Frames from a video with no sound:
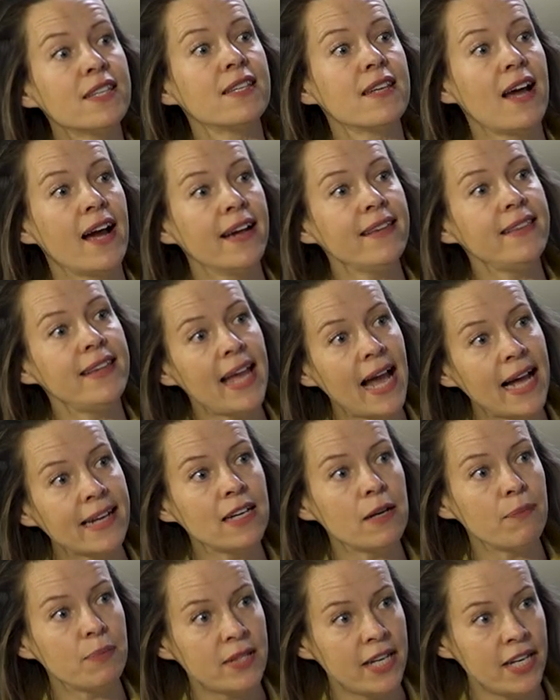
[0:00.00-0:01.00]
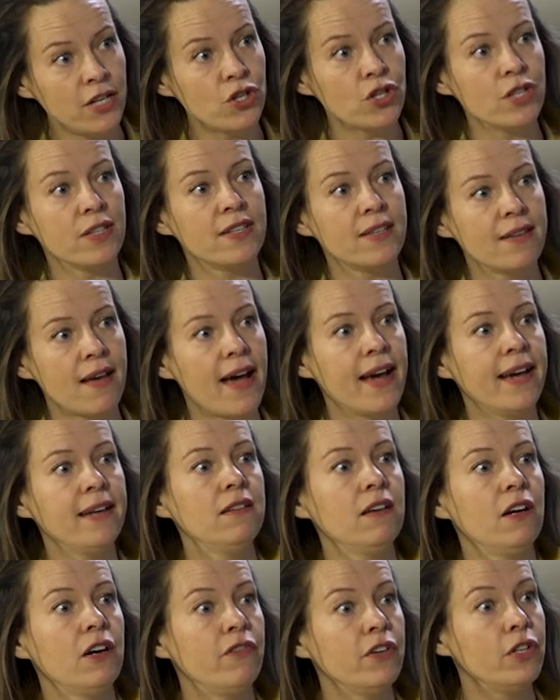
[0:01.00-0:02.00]
side, the adaptation
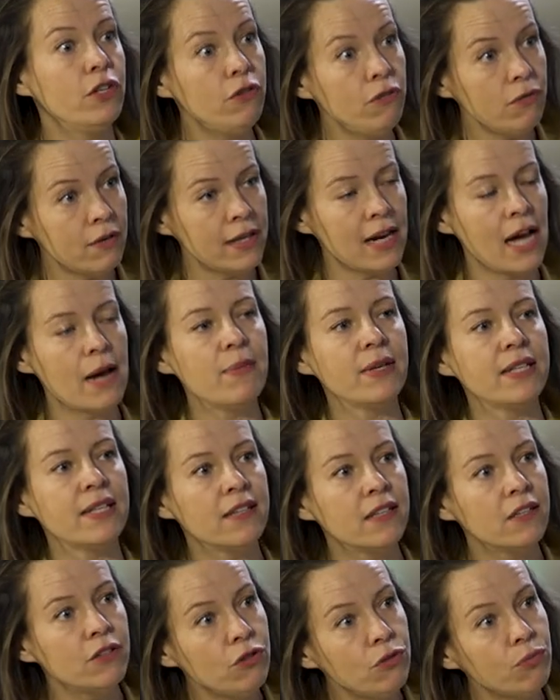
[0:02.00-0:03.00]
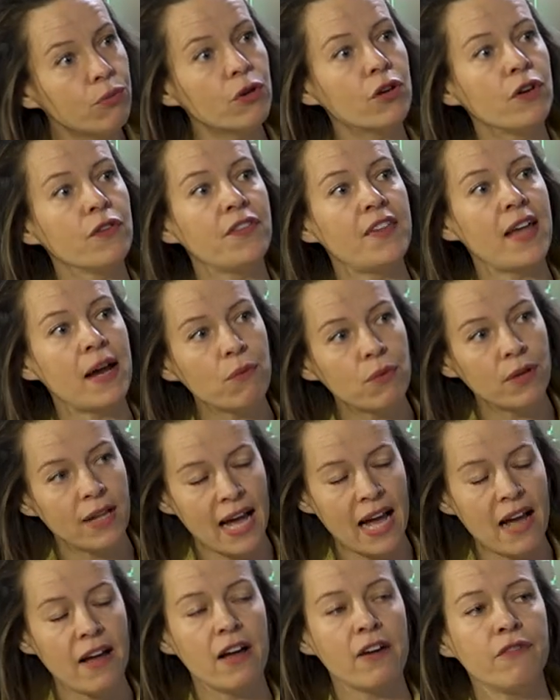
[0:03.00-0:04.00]
side of a new climate and a new world that will
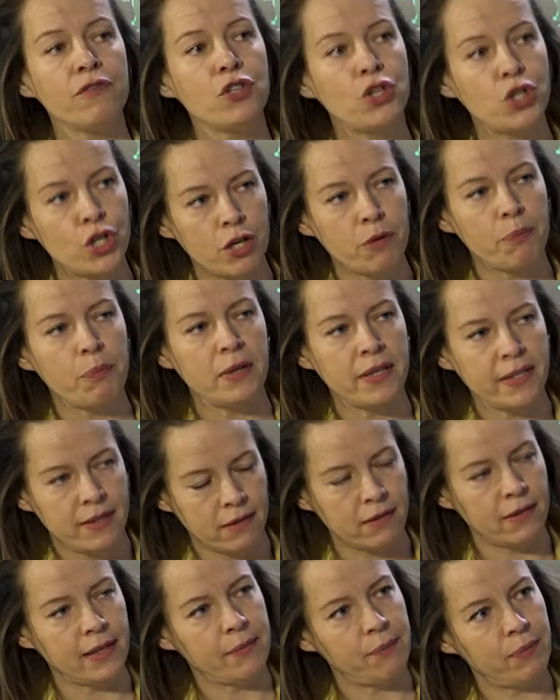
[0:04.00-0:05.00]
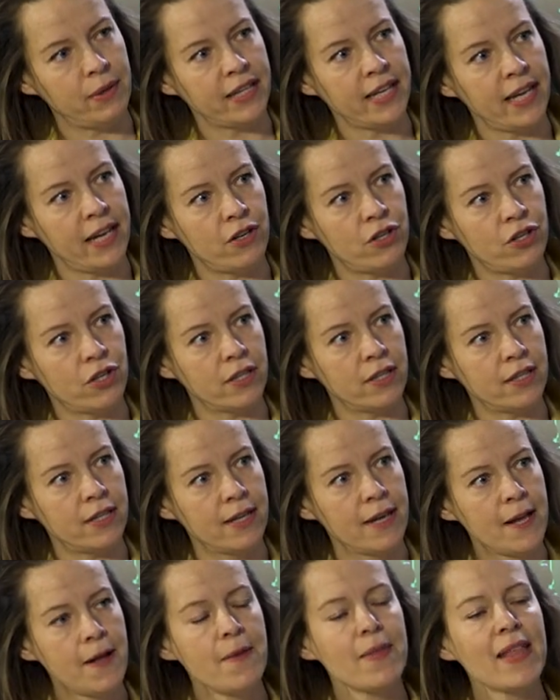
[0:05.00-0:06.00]
have geopolitical
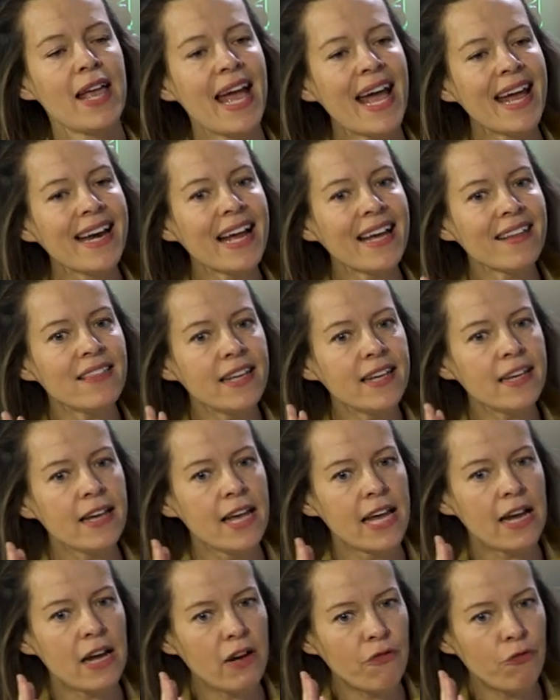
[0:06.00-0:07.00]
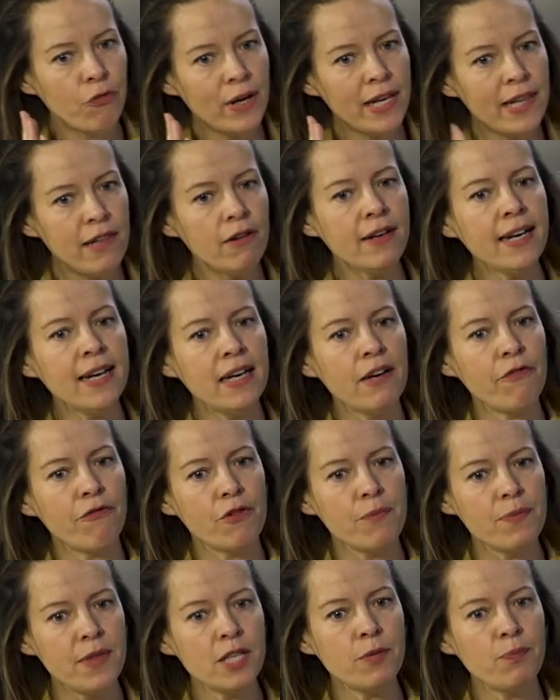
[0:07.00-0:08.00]
implications. And I think if we look at it
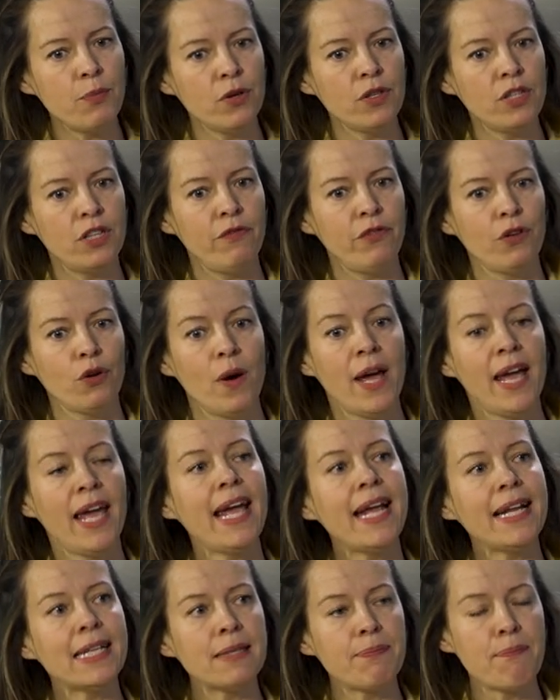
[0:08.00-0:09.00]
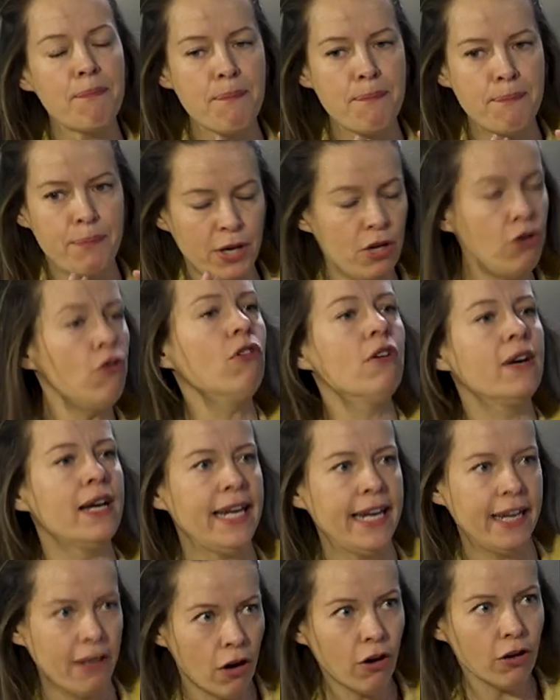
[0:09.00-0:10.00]
from this point of view, it's
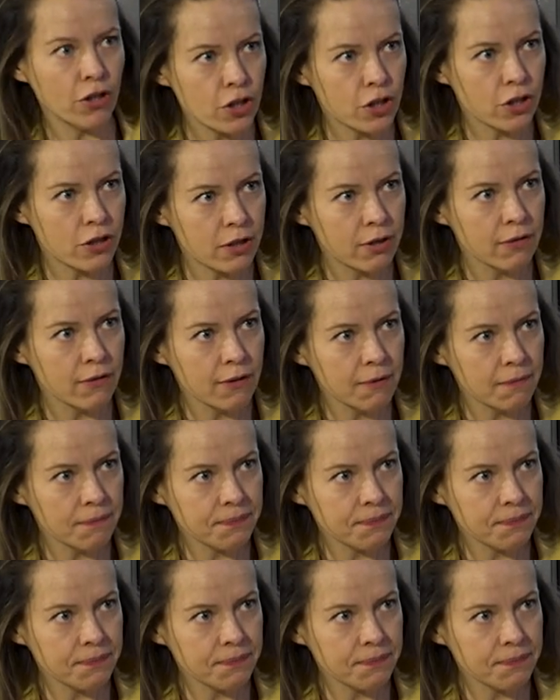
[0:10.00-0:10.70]
purely cost.